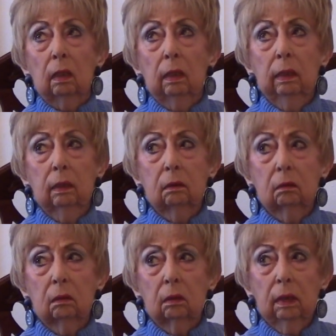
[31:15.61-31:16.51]
it
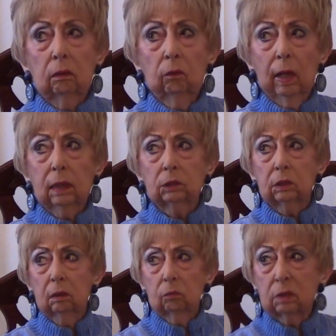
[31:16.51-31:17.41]

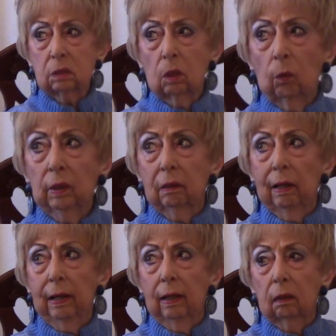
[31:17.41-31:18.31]
gradually was going
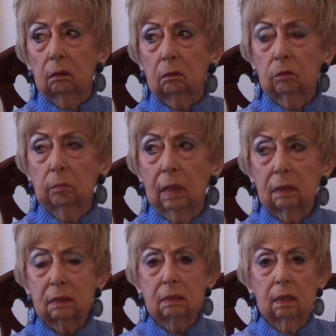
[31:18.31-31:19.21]
down, you
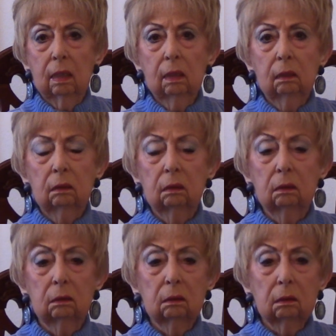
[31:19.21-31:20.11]
might say.
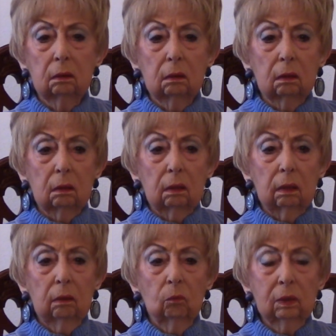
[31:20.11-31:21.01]

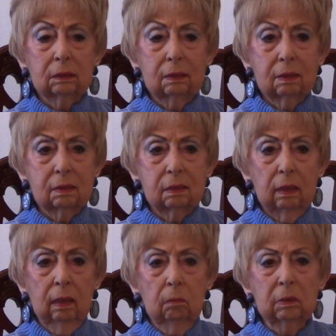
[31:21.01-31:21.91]
It wasn't the
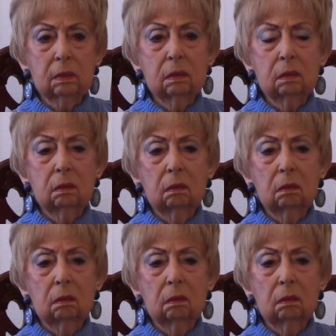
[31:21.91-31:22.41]
same as